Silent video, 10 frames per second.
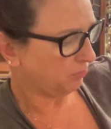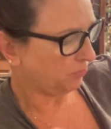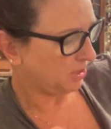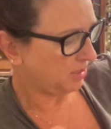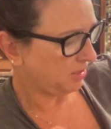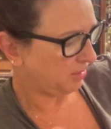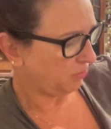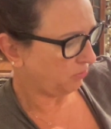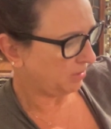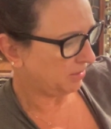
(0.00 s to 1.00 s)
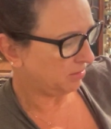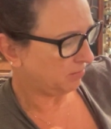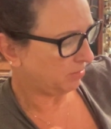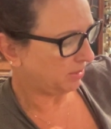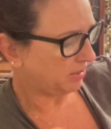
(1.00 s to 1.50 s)
written and
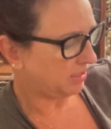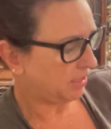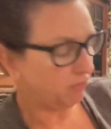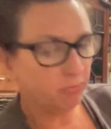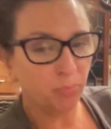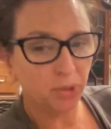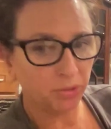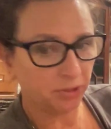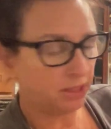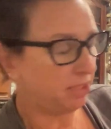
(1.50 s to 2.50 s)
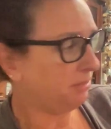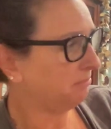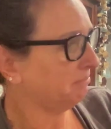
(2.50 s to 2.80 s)
directed by Dave Pilkey.